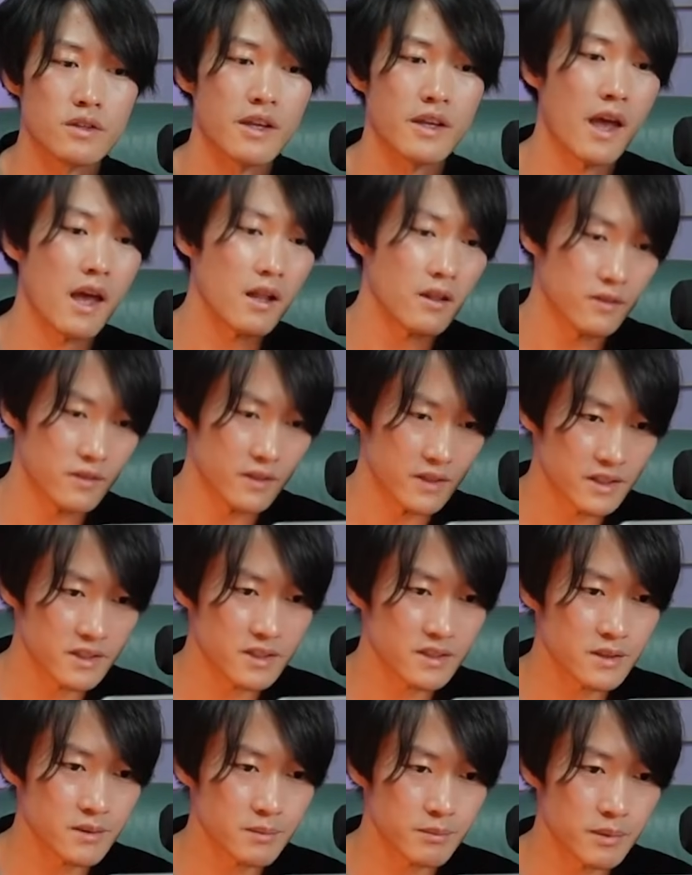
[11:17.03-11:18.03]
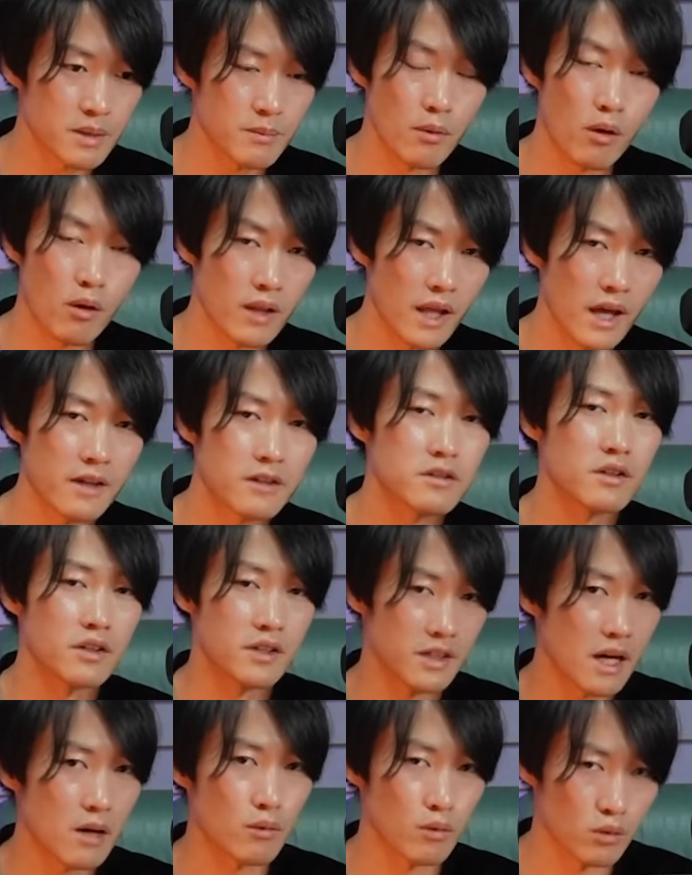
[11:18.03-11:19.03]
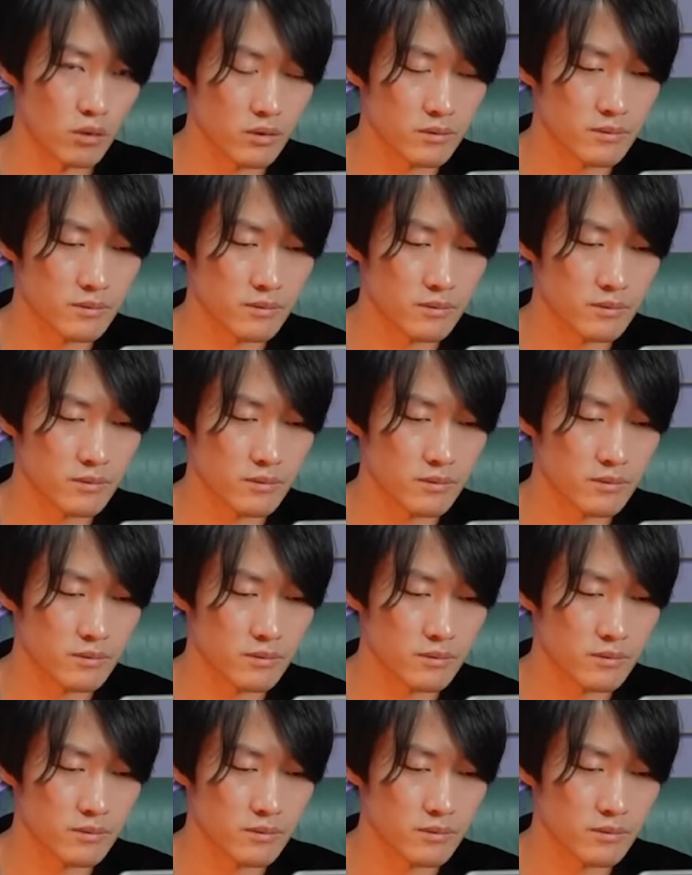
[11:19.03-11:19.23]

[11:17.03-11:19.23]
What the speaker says: elders, people like Yarrow.